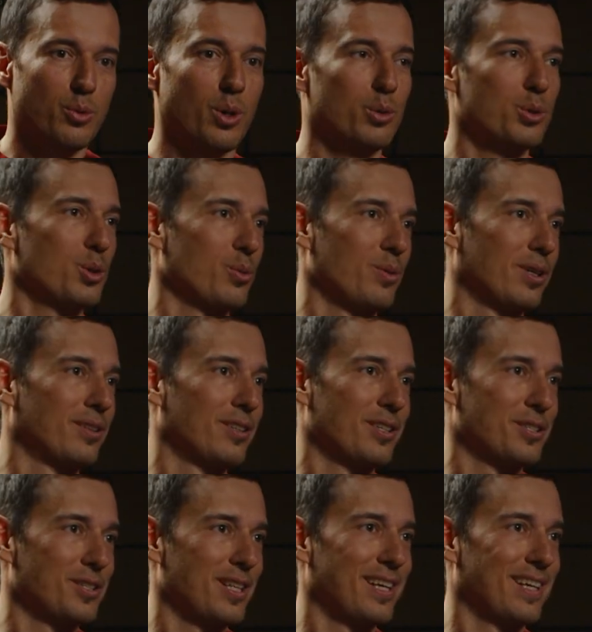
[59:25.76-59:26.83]
you also
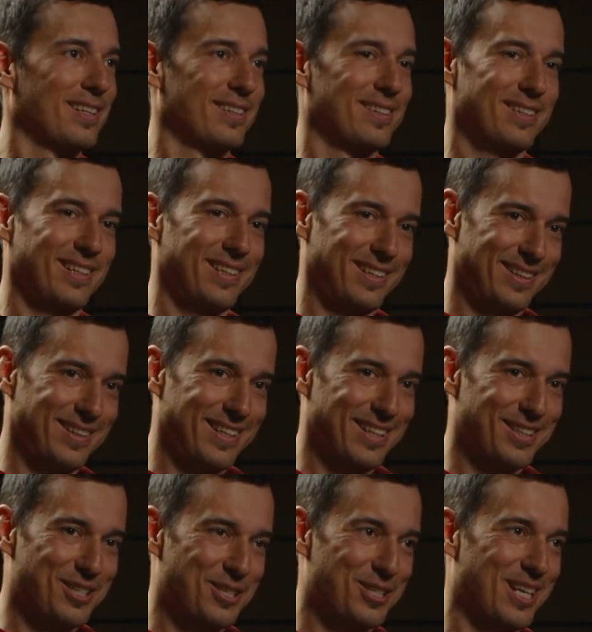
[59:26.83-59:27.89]
understand, the
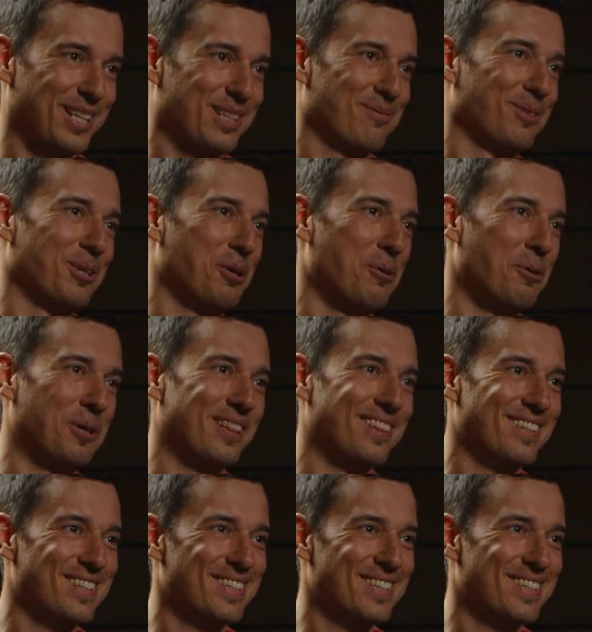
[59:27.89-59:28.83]
other side of the coin.